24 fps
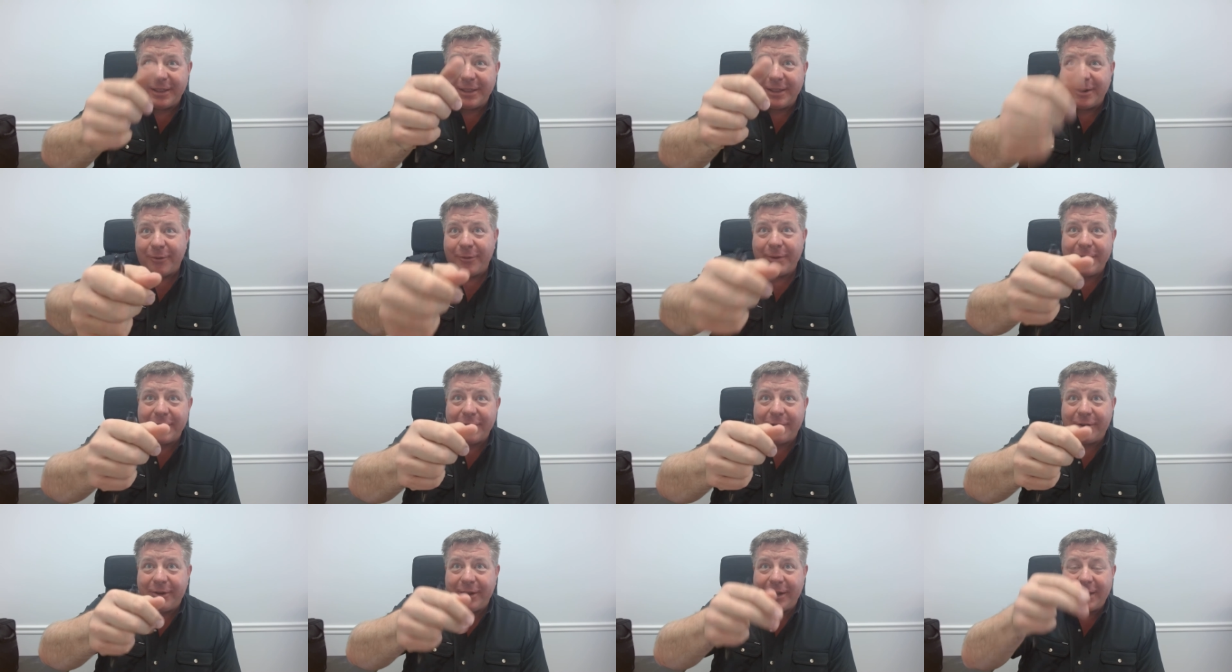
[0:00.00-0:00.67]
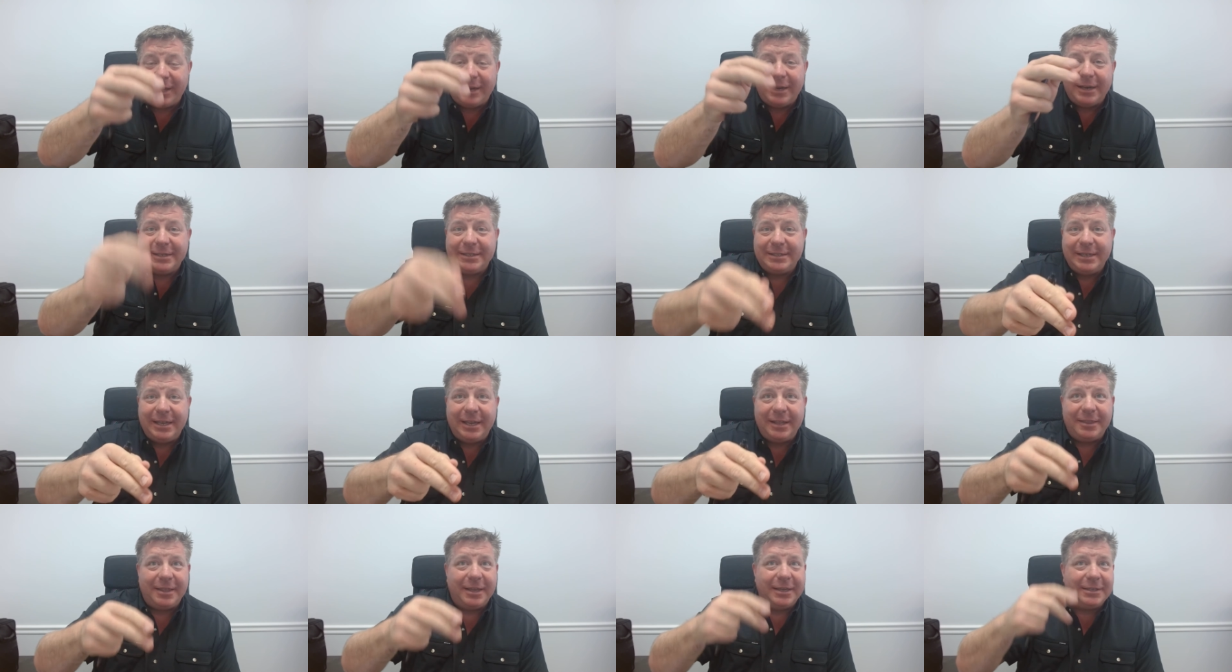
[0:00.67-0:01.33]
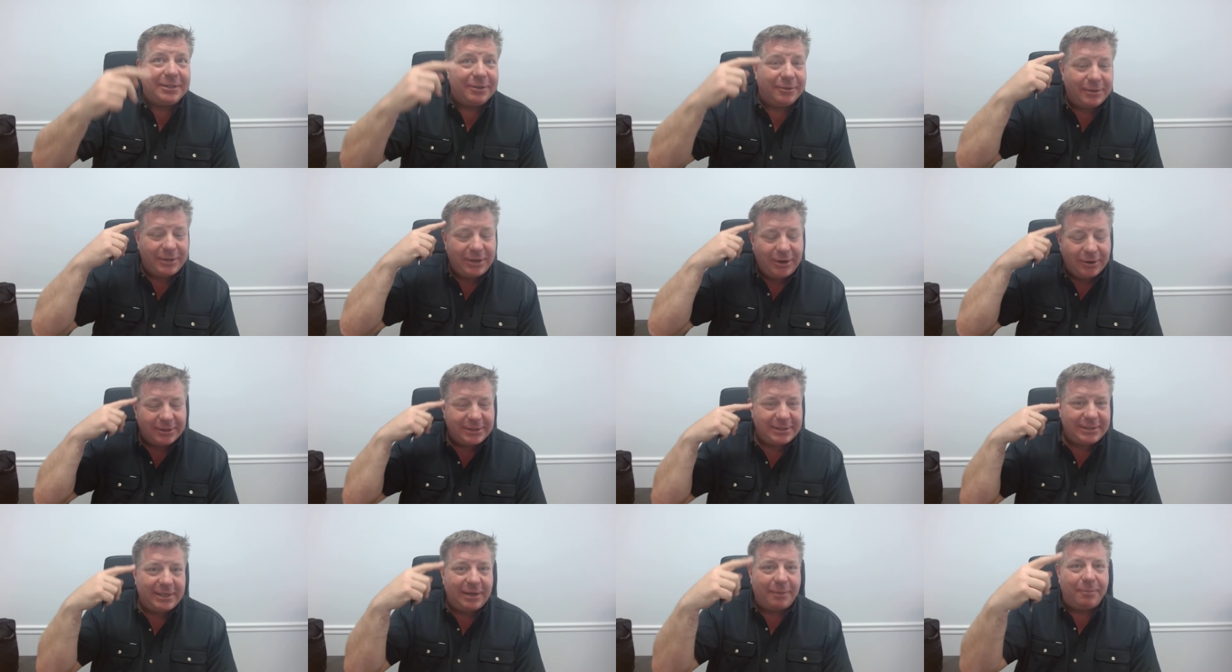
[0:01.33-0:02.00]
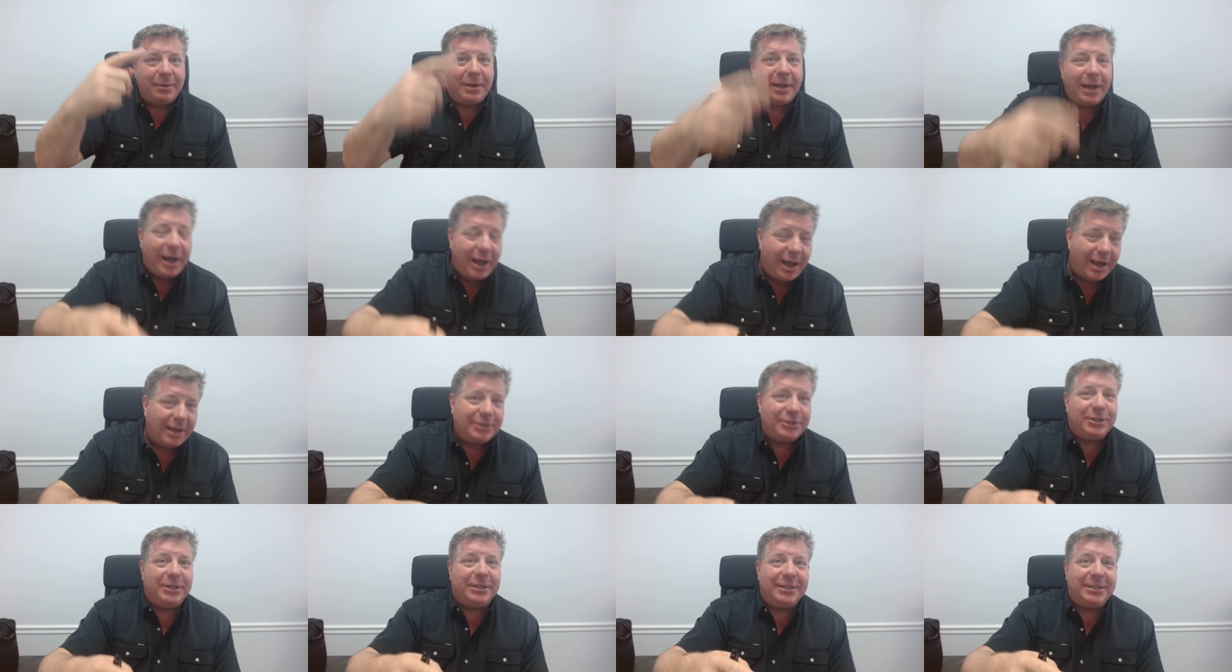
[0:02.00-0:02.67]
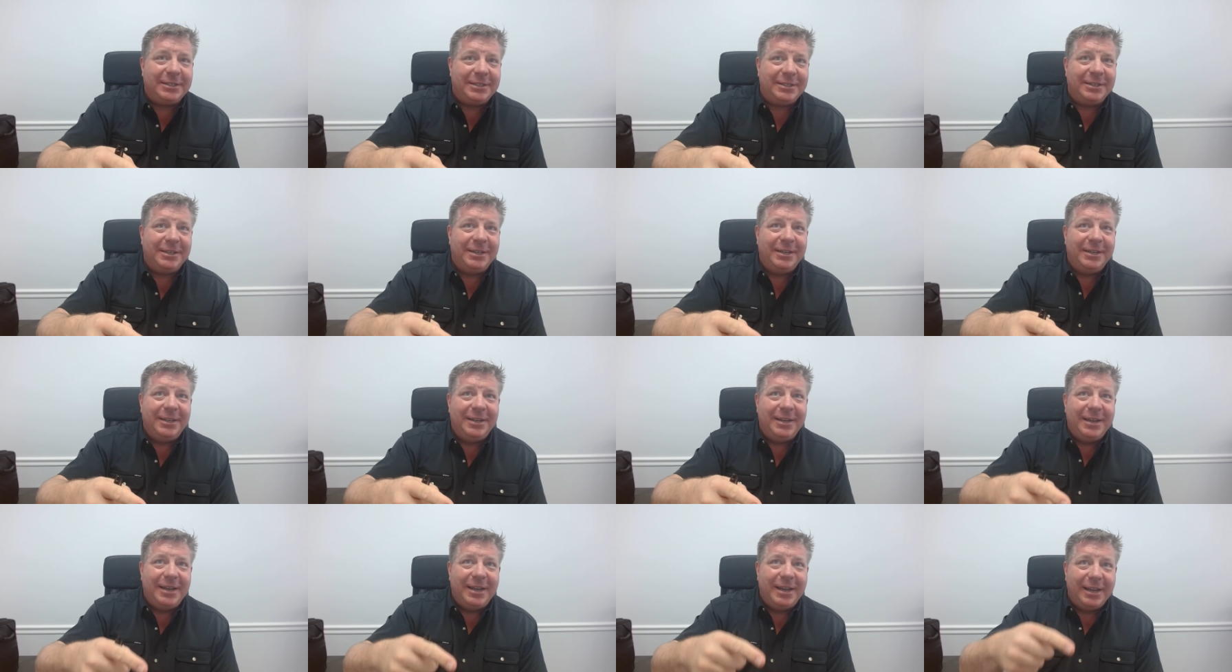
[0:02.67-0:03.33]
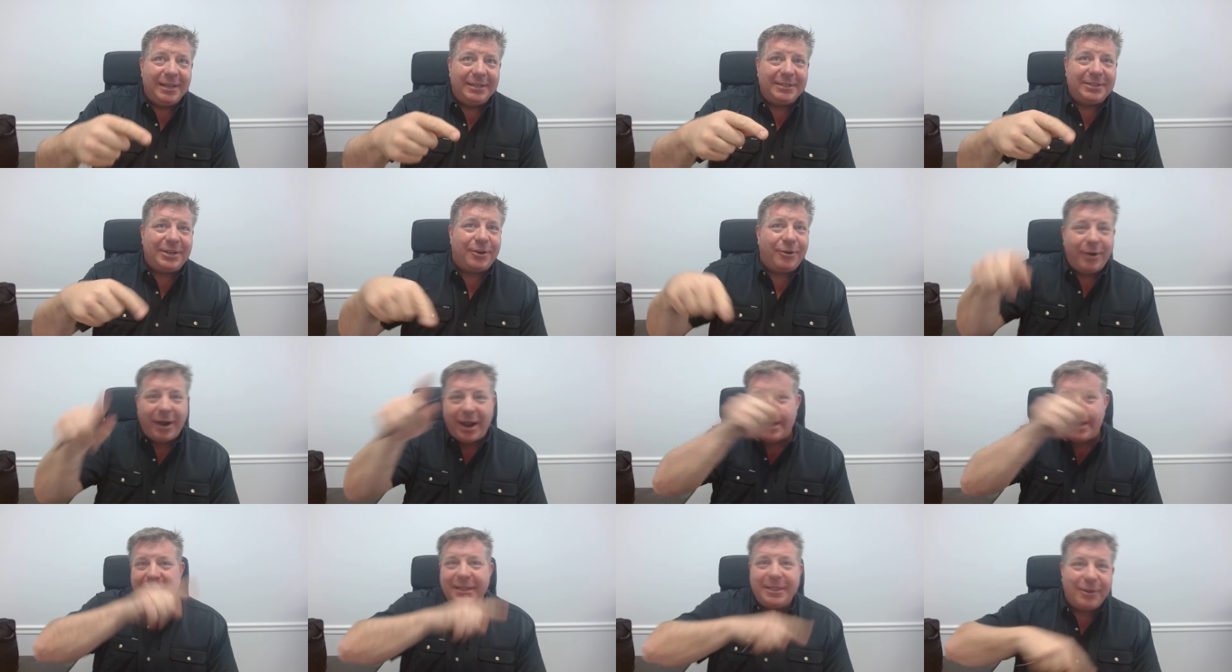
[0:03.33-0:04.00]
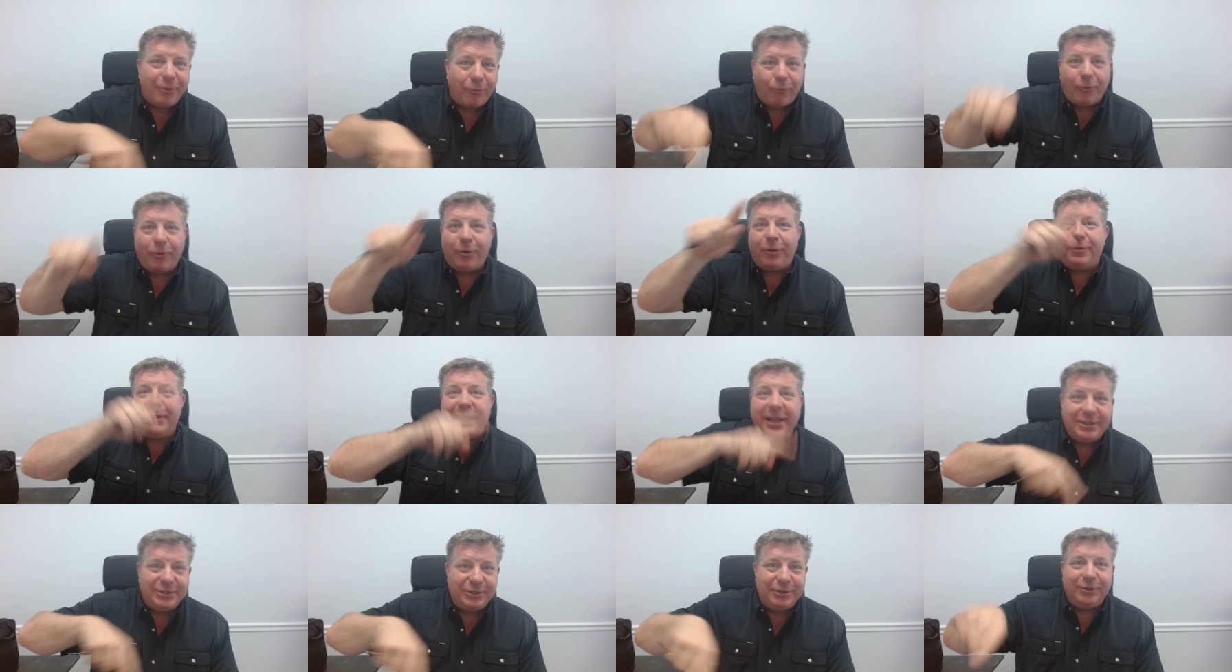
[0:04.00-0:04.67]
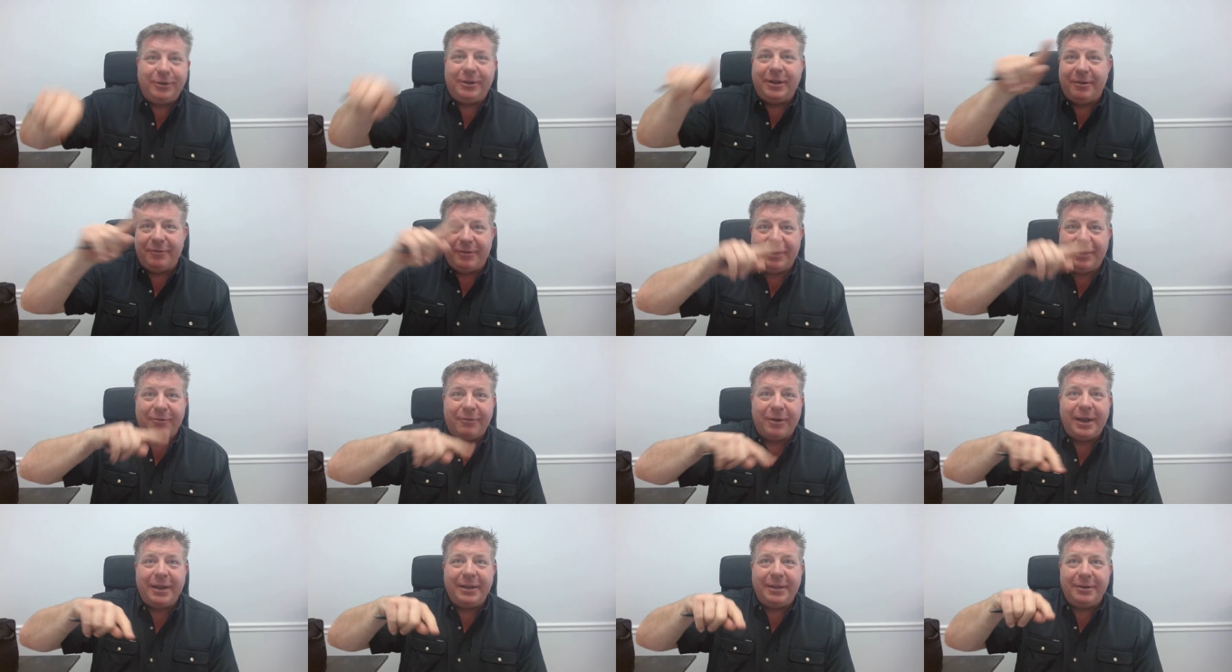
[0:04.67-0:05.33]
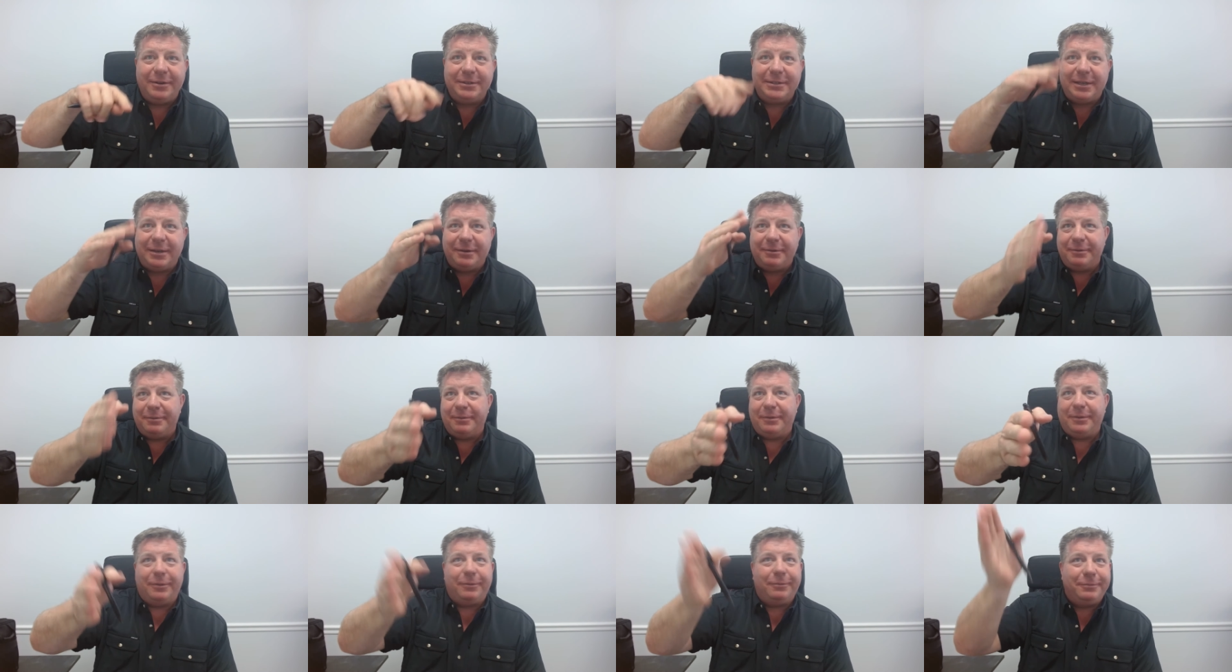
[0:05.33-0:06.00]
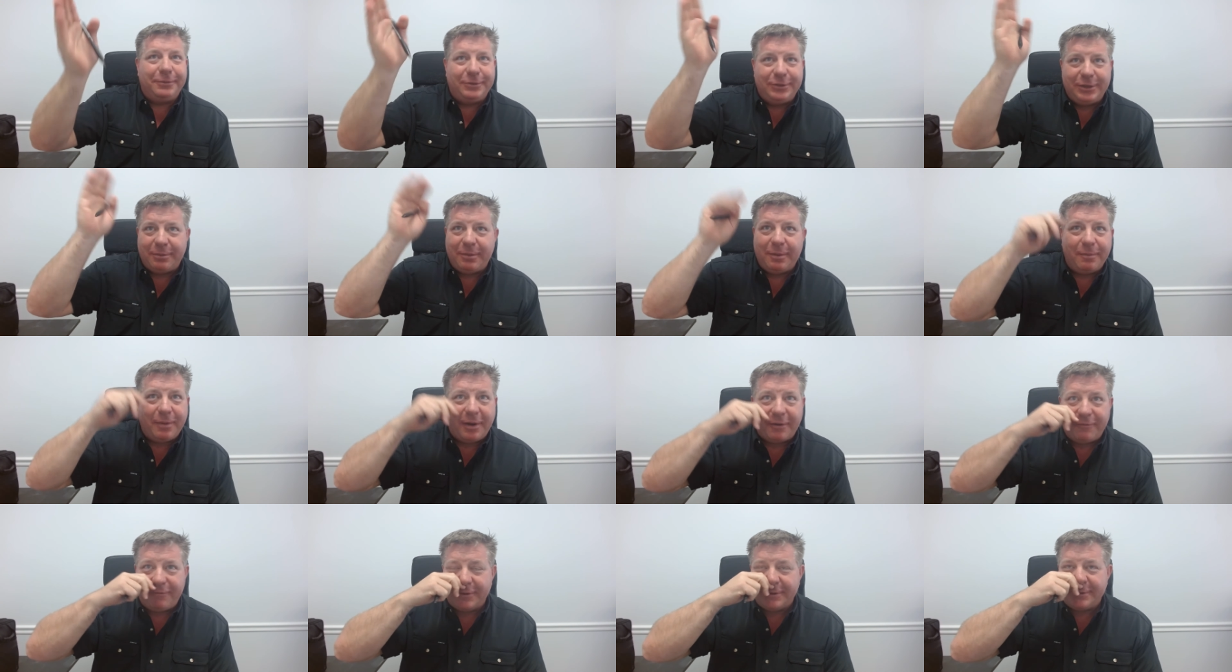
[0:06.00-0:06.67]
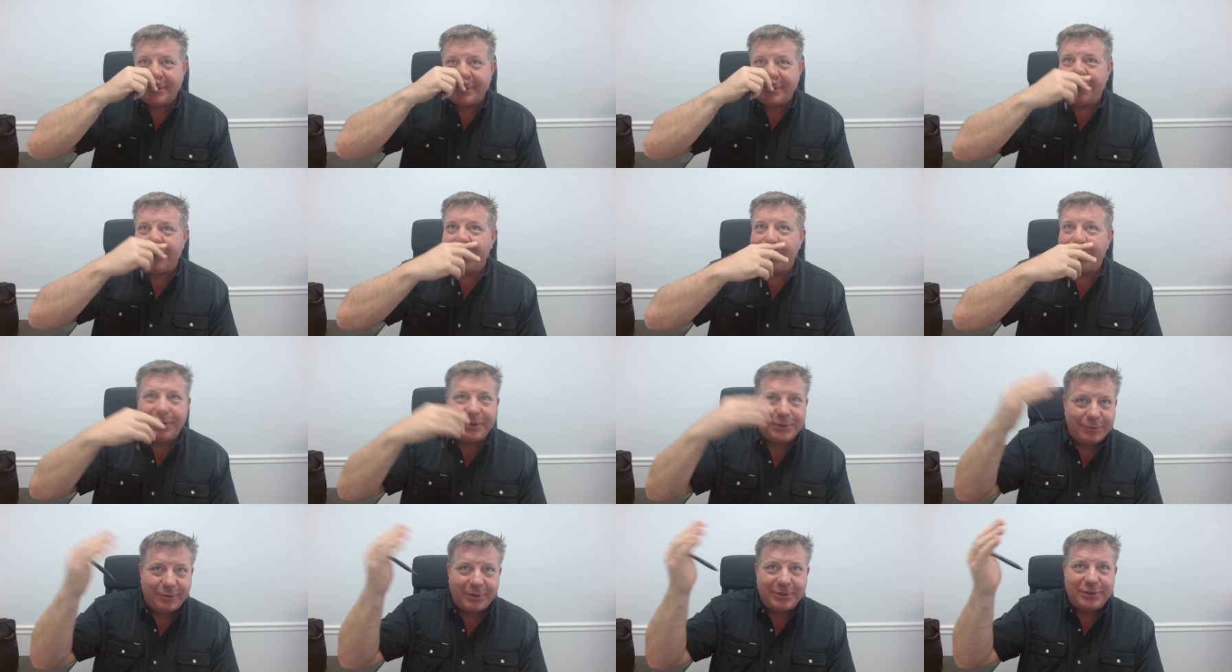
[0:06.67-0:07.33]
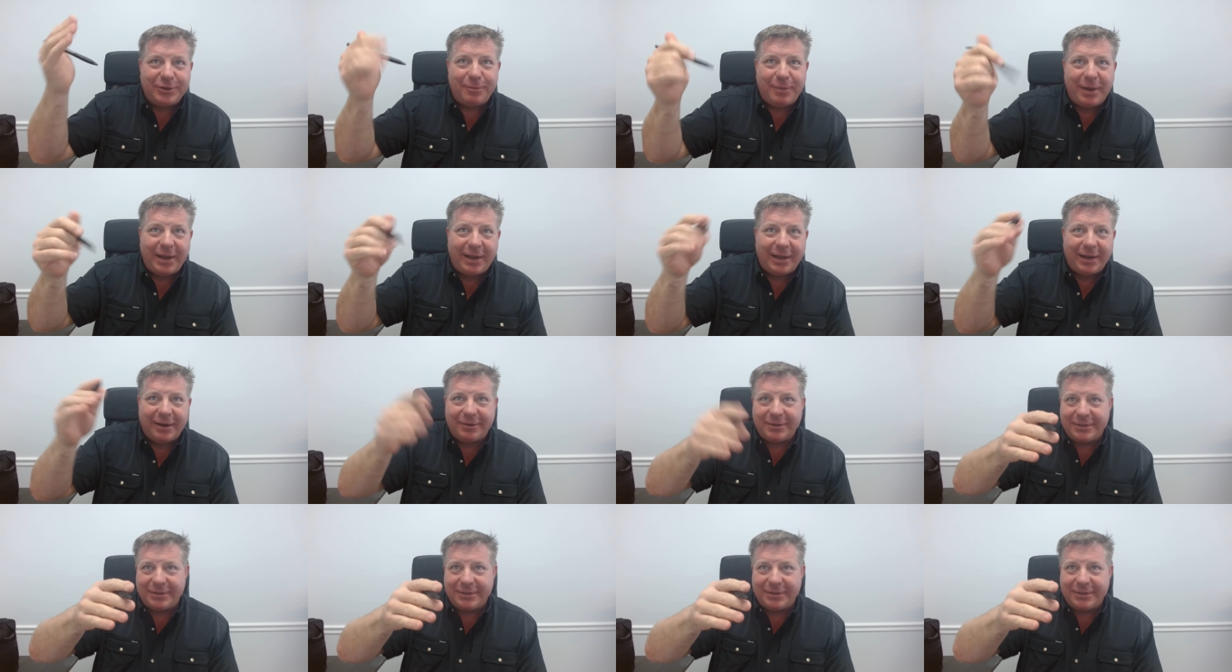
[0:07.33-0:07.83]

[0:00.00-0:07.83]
They know when you're clicking and seeing things. So your subconscious is creating the world that you live in, right? There's a oh, Jimmy Buffett song, "The World's What You Make It."